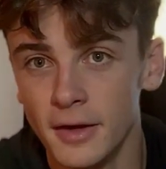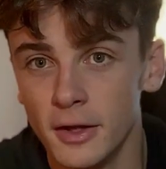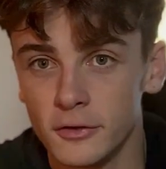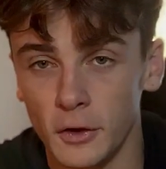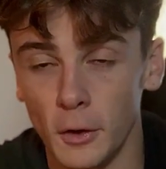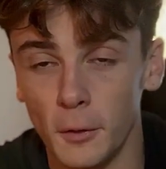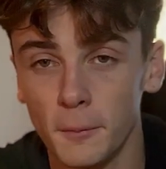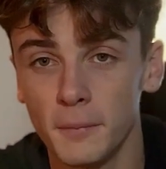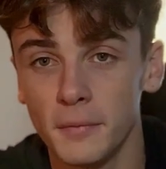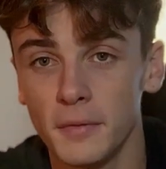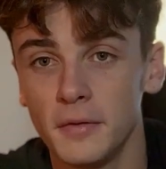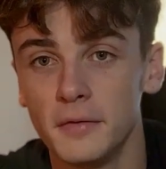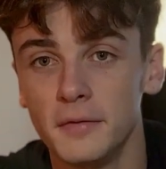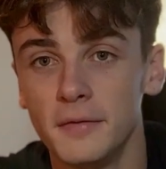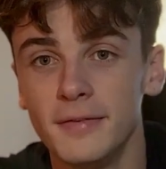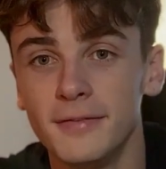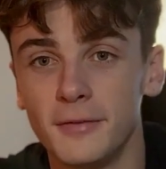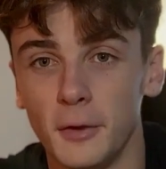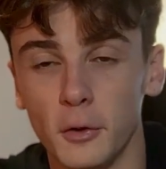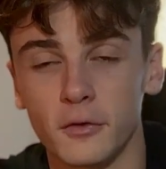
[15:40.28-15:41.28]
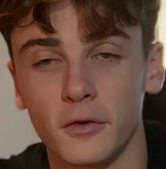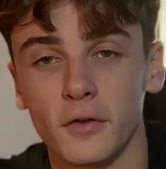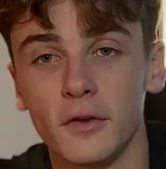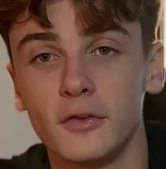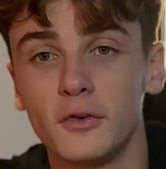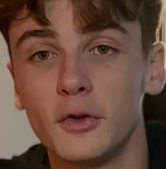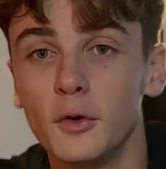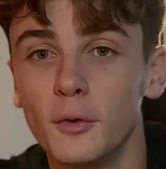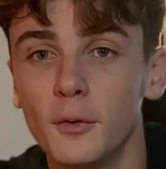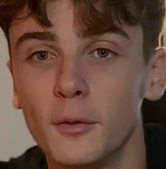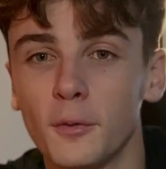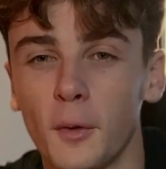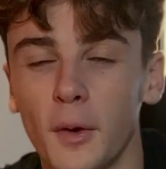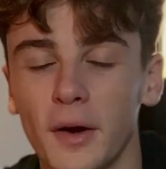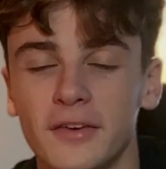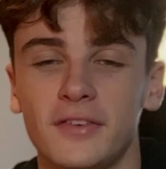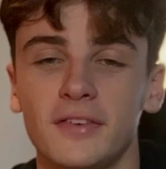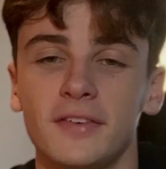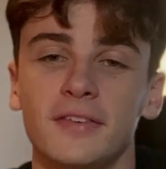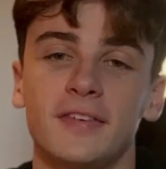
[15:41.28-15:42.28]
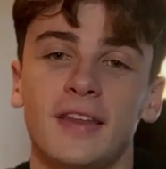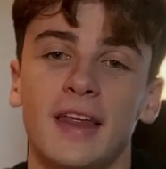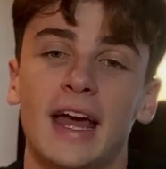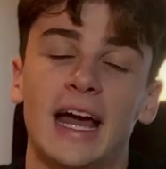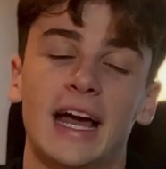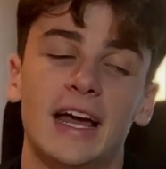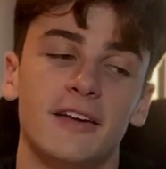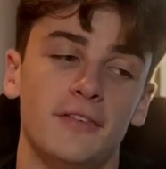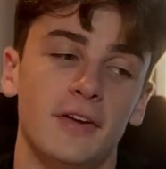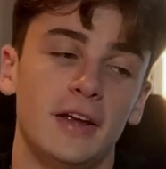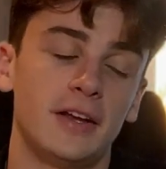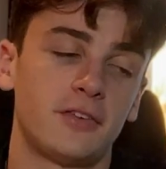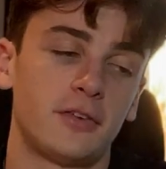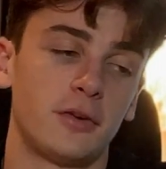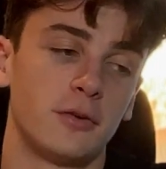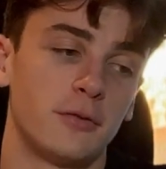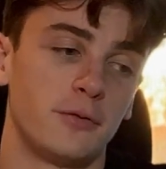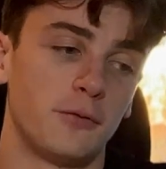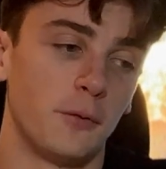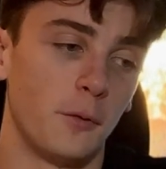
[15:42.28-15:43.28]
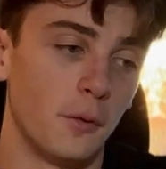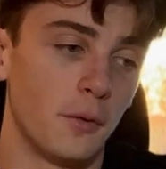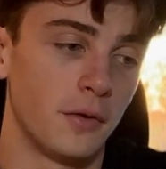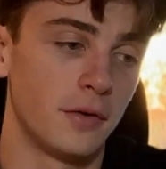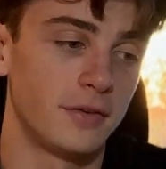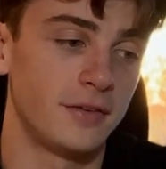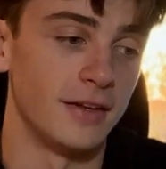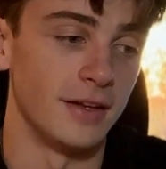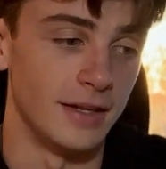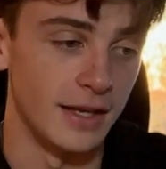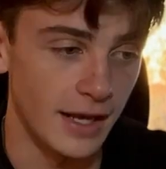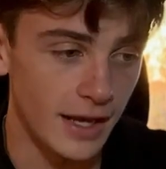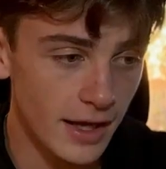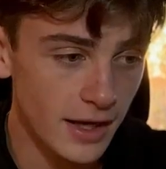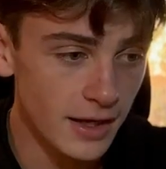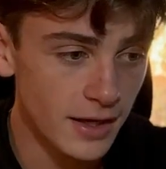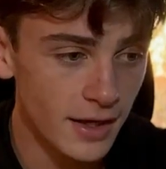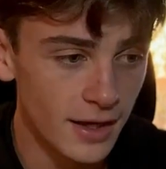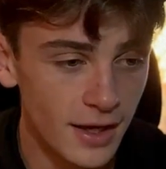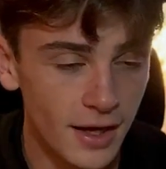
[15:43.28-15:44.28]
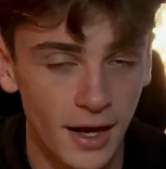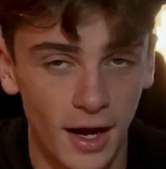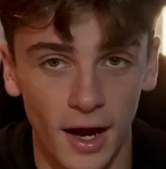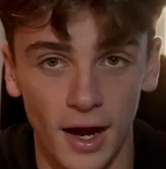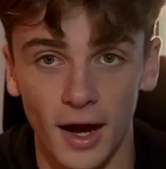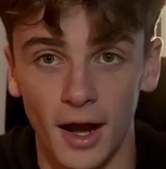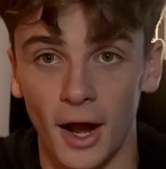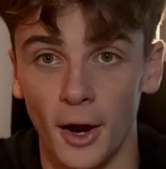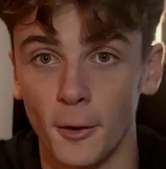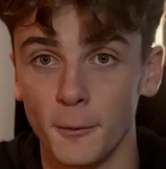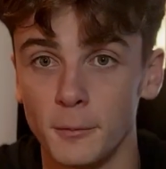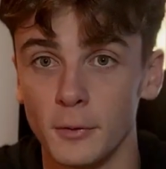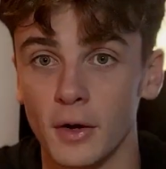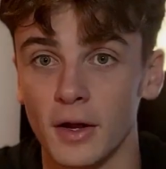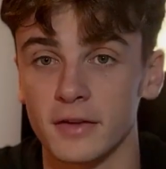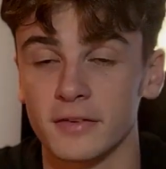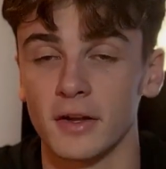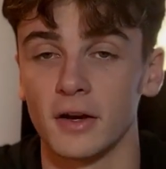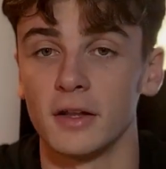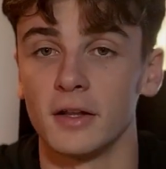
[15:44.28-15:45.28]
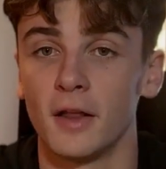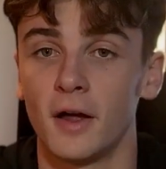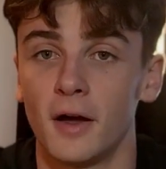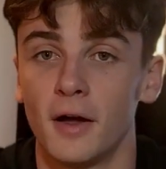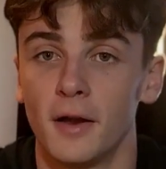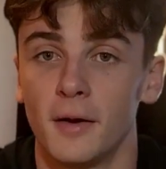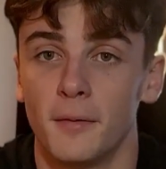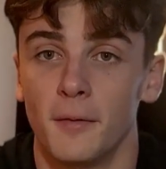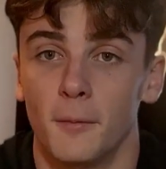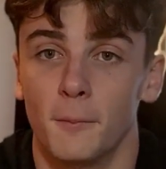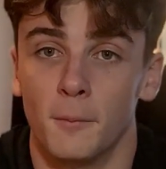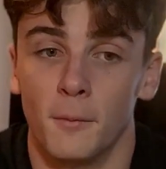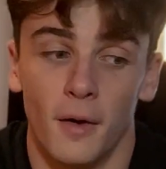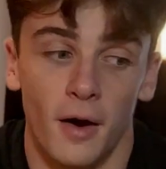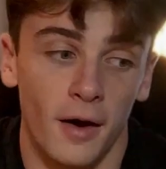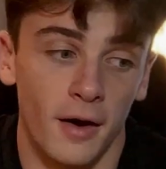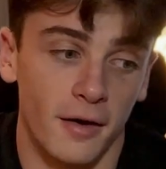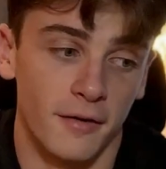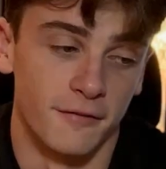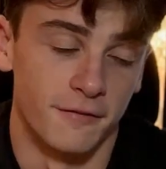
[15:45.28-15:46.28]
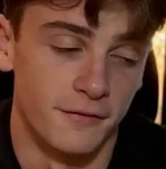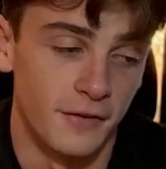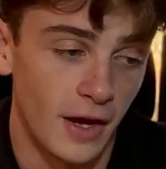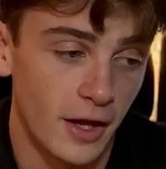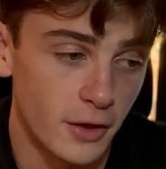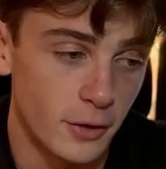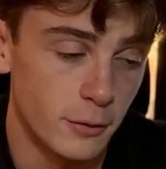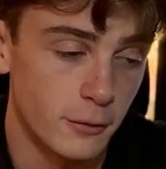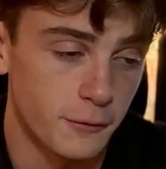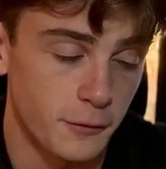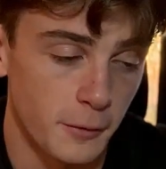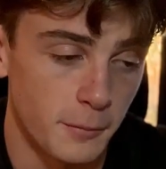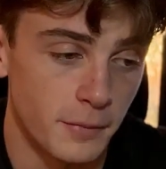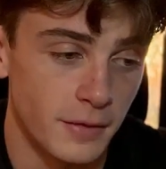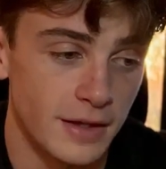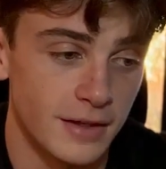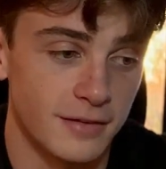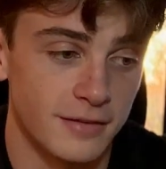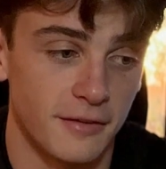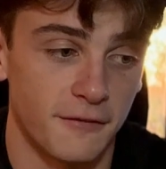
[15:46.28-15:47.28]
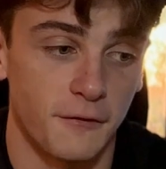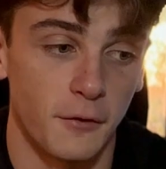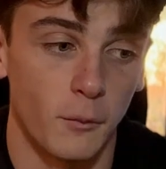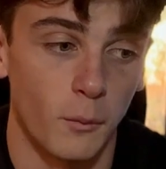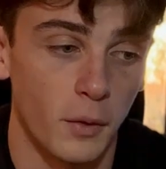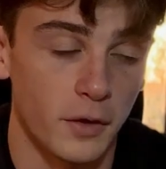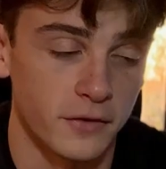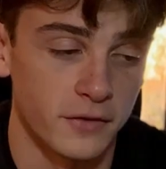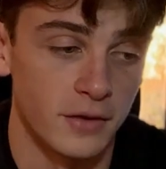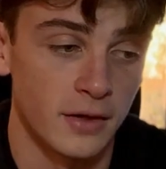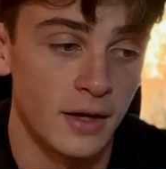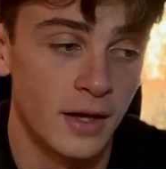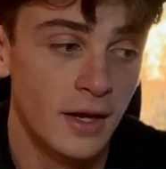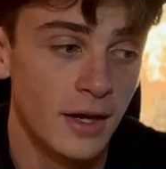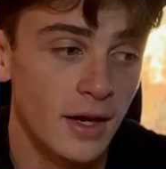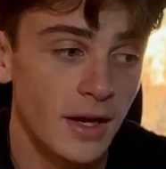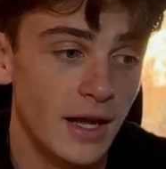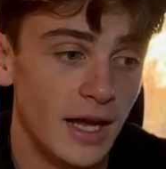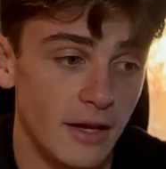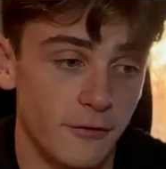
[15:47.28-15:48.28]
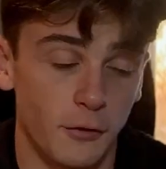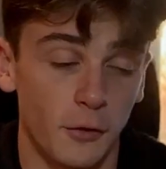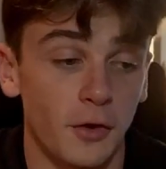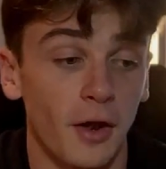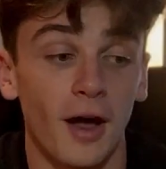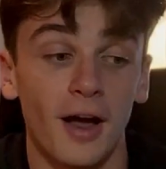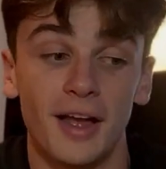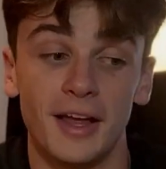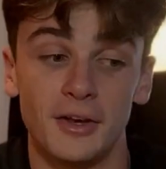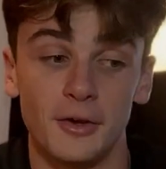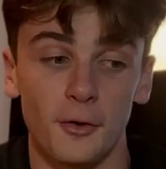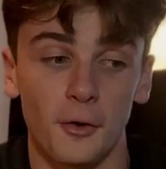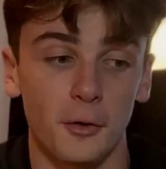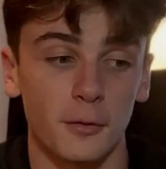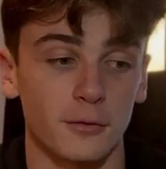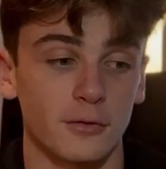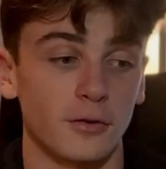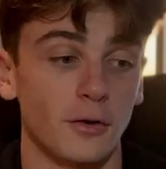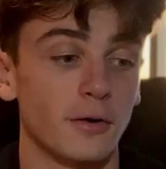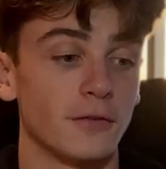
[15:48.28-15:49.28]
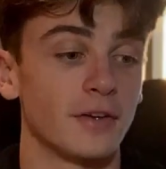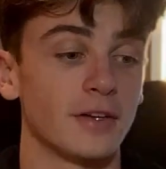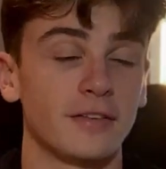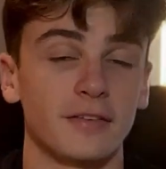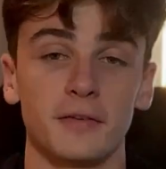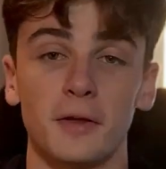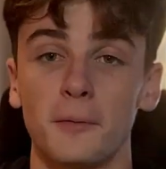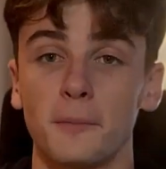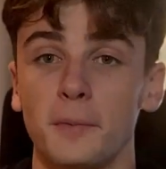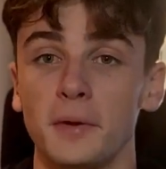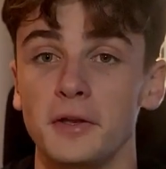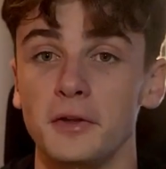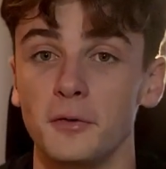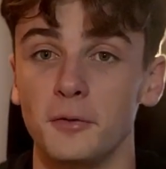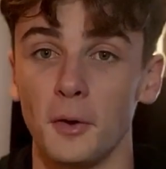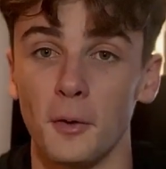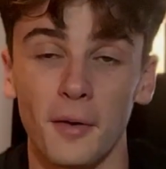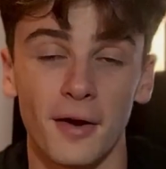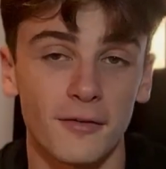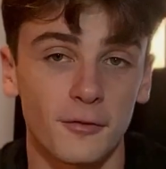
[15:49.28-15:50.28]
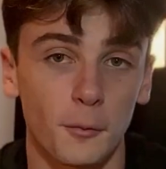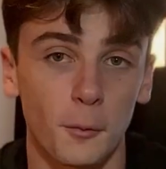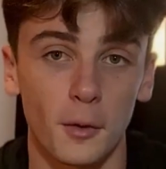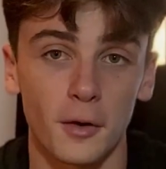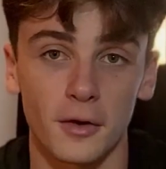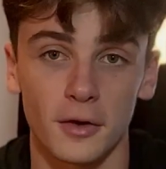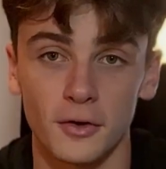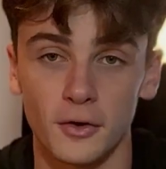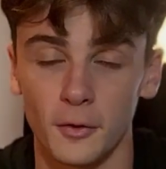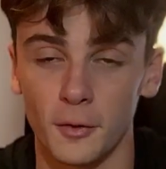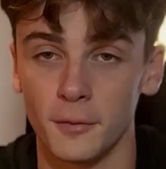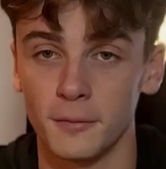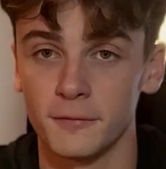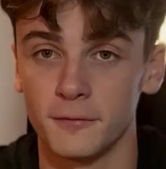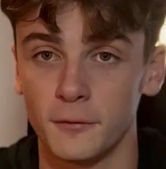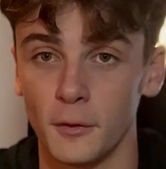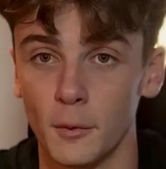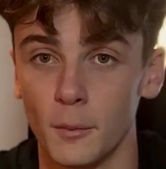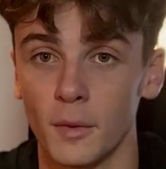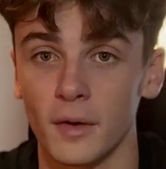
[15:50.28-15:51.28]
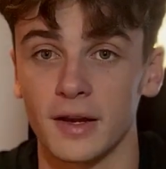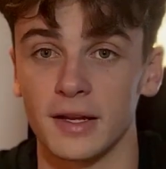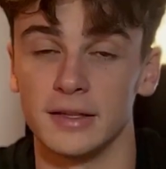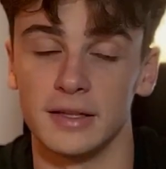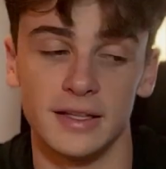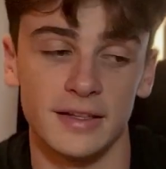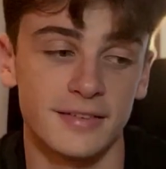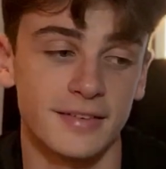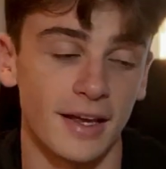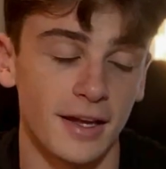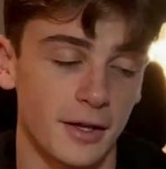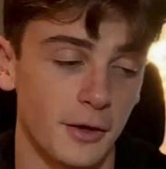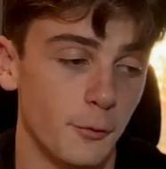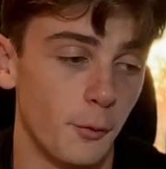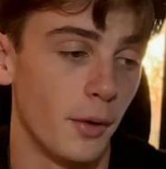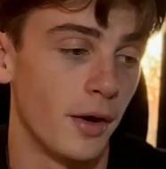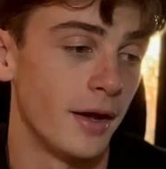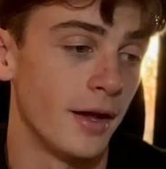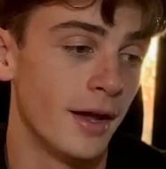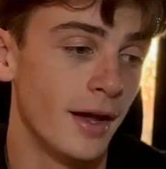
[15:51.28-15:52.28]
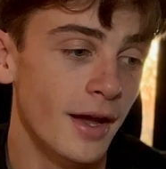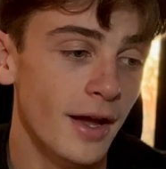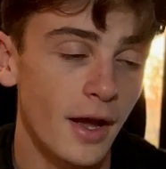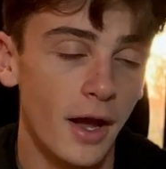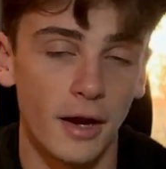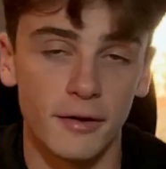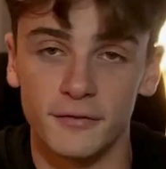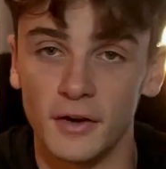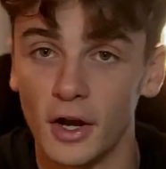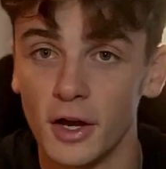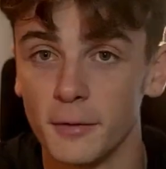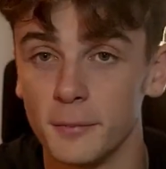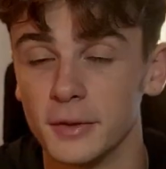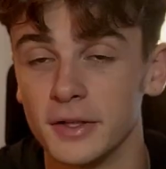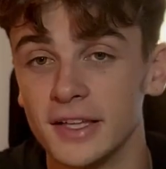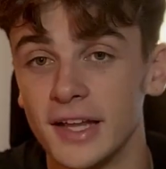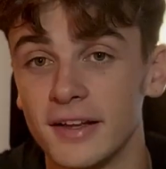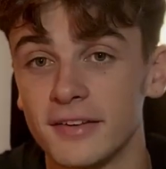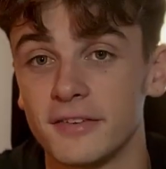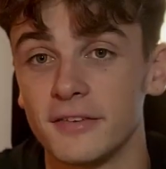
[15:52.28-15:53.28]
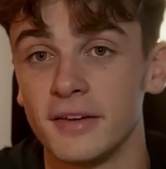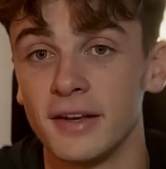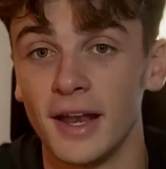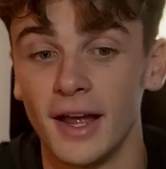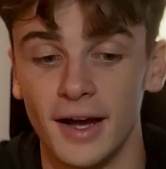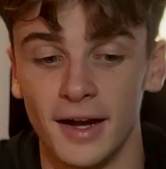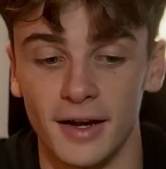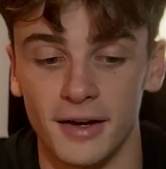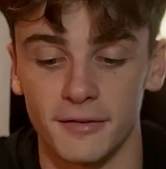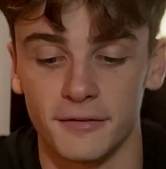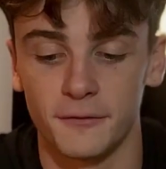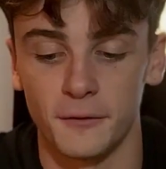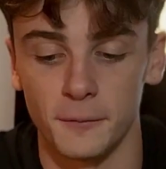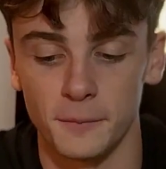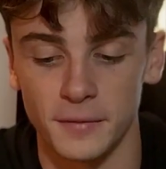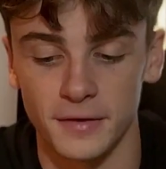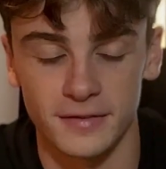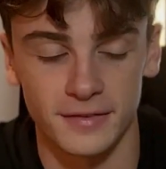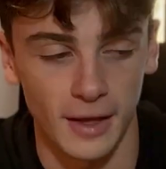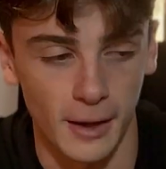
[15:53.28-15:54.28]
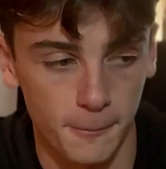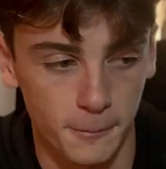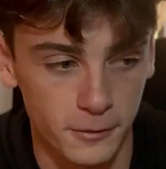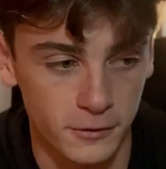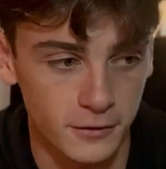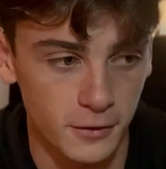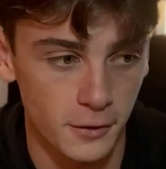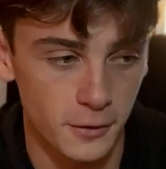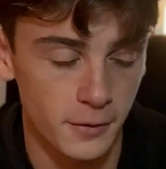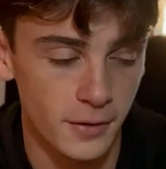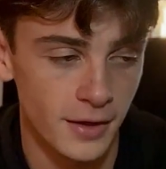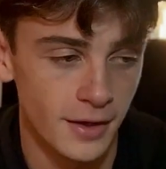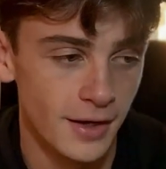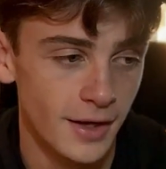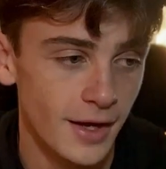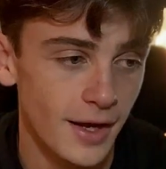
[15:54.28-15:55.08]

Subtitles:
So those are the 2 questions that I've answered for today. I hope you guys got a lot of value from these. If you're not in your own serving slump and you don't have to work on your own footwork, at least taking away a valuable lesson from this episode.